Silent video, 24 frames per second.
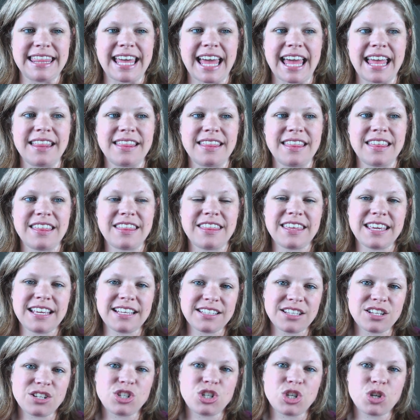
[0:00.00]
that the
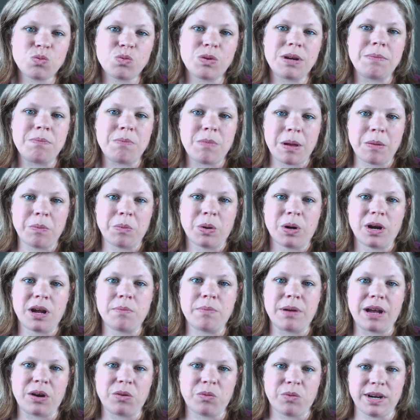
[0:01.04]
things that you remember
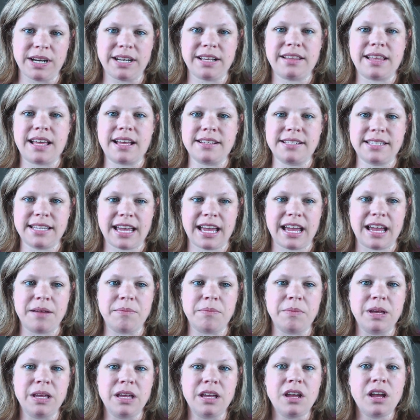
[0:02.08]
about read aloud
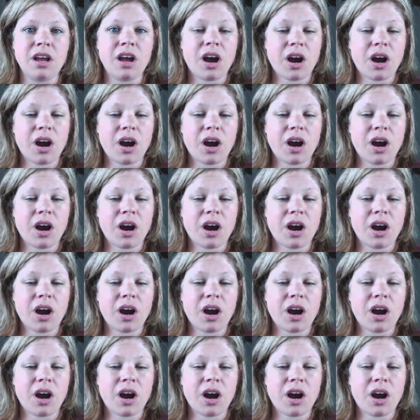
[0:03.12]
time